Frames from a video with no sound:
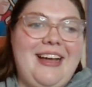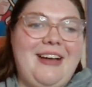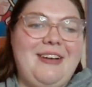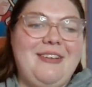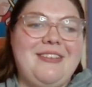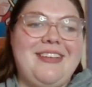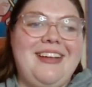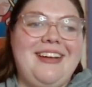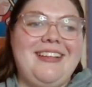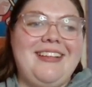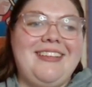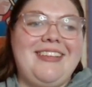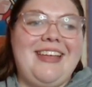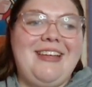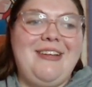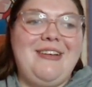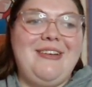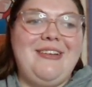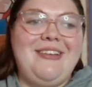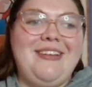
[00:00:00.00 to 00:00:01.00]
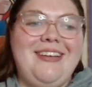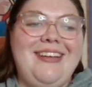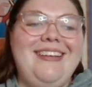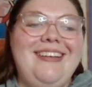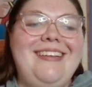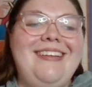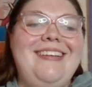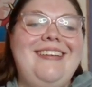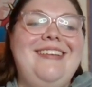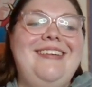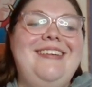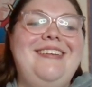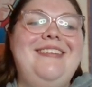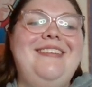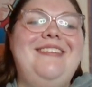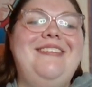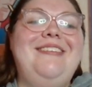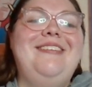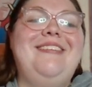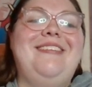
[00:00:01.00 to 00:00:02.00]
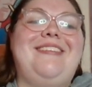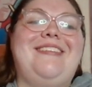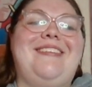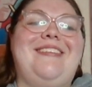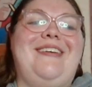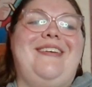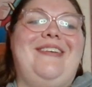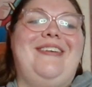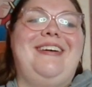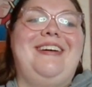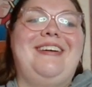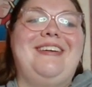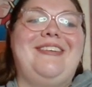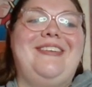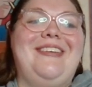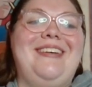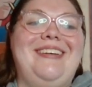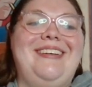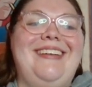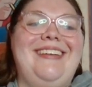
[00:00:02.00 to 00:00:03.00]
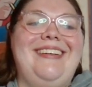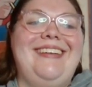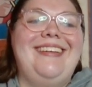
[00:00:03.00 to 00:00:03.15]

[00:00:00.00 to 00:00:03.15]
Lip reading: I was gonna say, you're so awkward.